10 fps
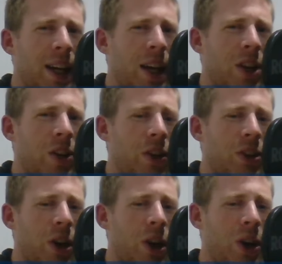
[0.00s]

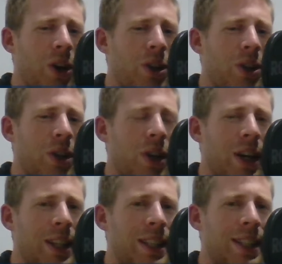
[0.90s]
not heard
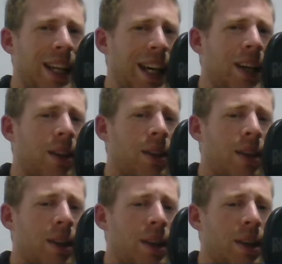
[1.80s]
a single
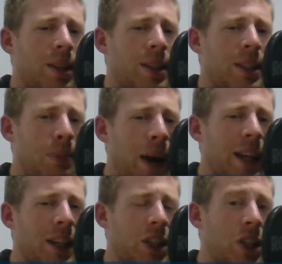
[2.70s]

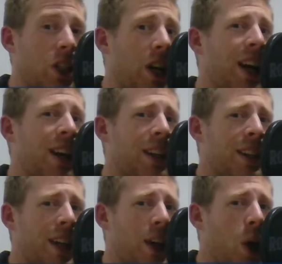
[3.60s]
Spanish child
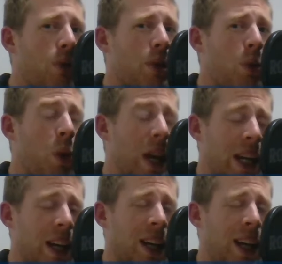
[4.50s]
in over a
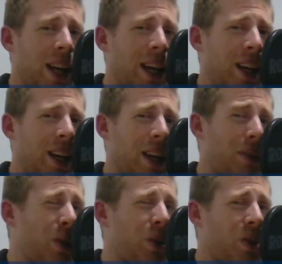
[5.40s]
week.
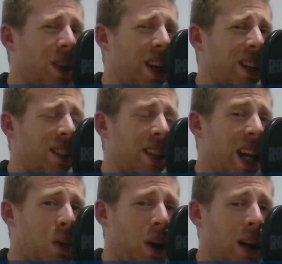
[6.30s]
I've not really
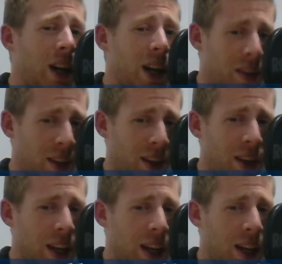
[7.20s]
seen one either.
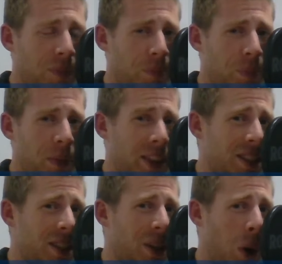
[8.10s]
And
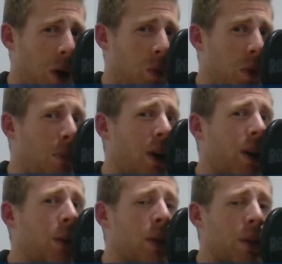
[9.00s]
that's quite
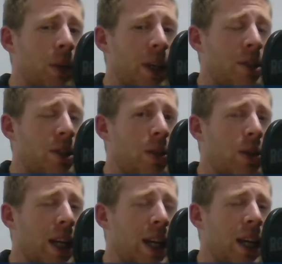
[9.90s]
remarkable because
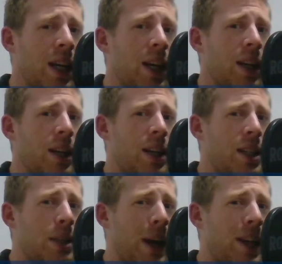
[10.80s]
usually
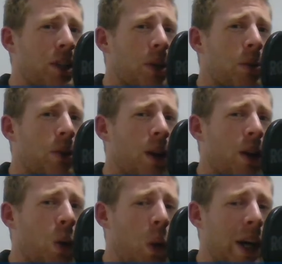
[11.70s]
Spanish children are
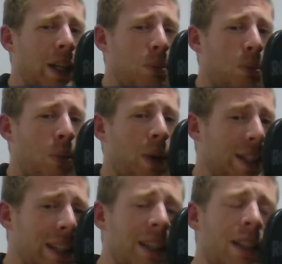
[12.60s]
quite
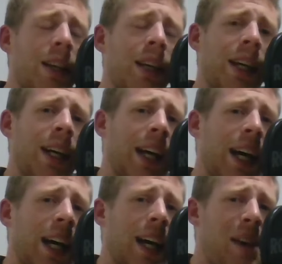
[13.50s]
present.
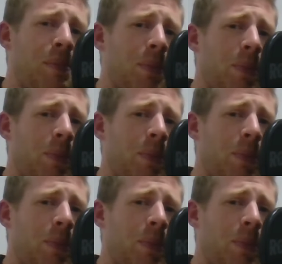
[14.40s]
I